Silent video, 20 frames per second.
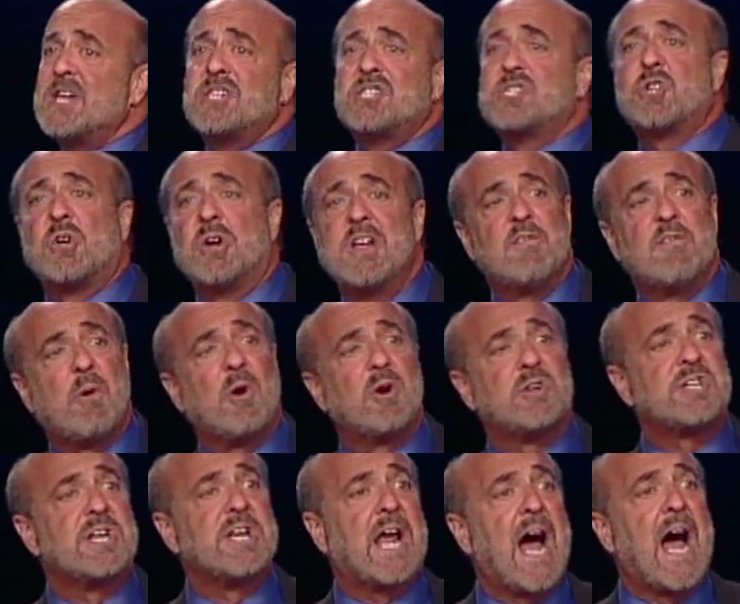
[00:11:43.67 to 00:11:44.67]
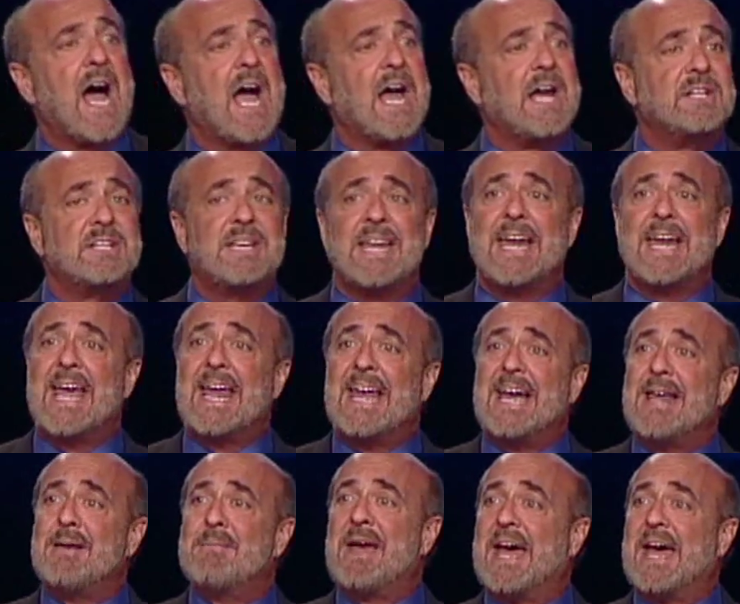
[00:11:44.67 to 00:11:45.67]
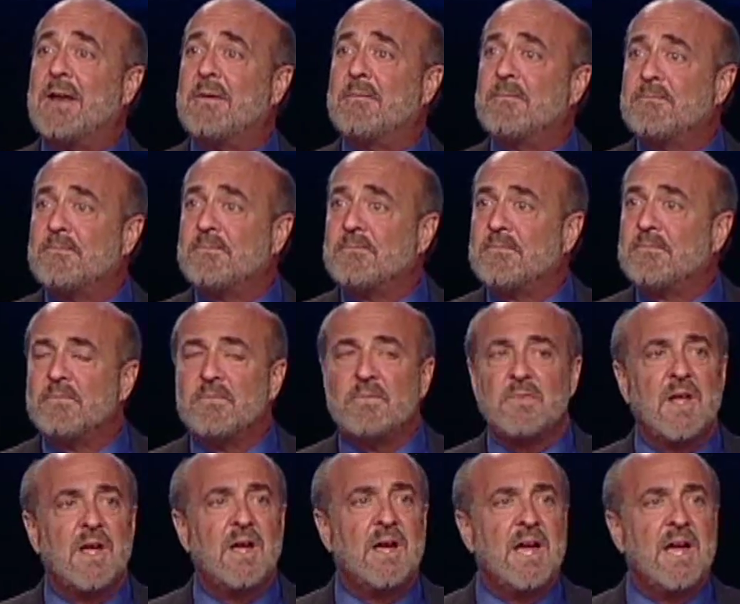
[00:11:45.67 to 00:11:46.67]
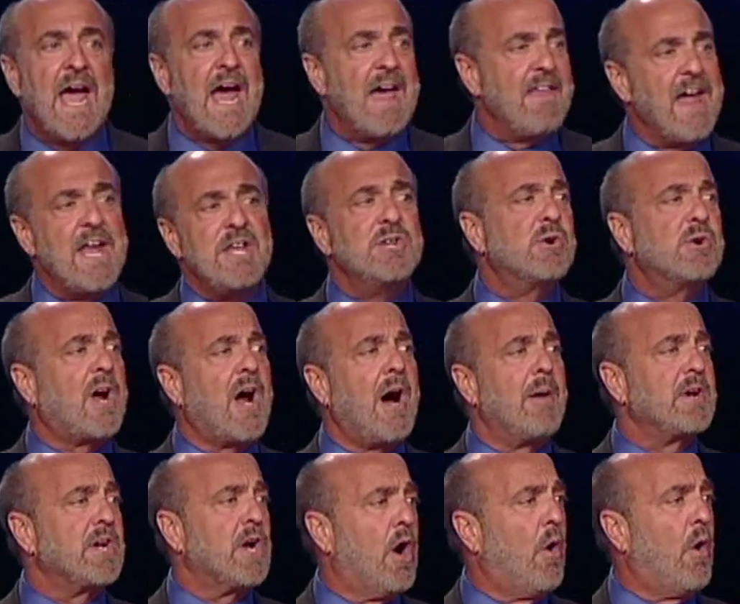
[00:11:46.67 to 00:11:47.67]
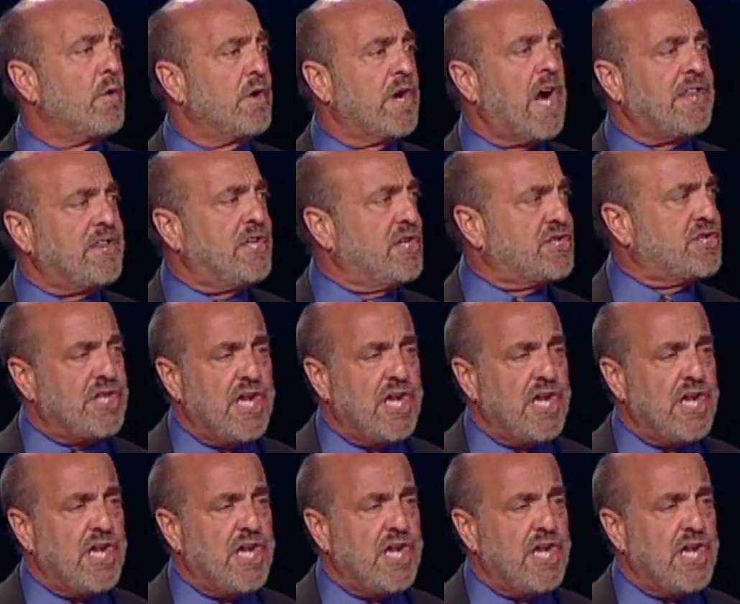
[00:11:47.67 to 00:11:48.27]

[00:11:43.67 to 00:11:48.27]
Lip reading: sources for me way outside of my usual small circle of local